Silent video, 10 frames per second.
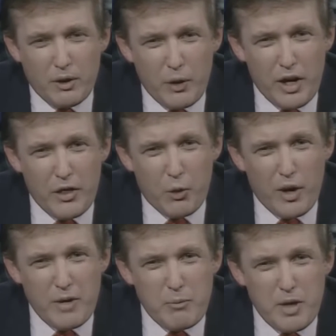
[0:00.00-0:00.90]
if we had the
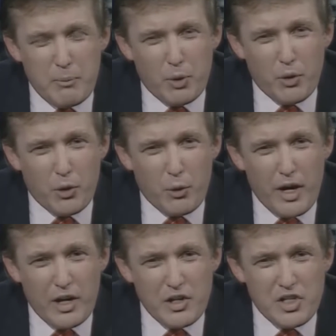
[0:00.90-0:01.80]
right people with the
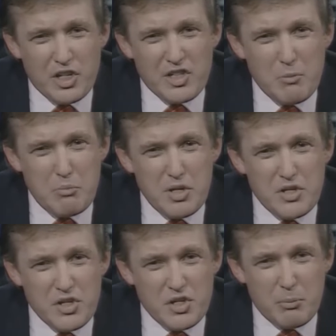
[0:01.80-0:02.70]
right instincts and
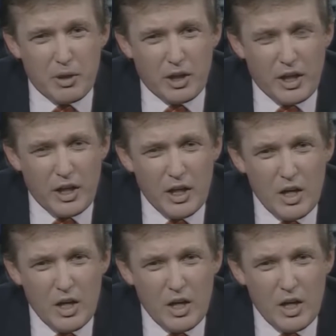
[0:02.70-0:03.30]
business ability,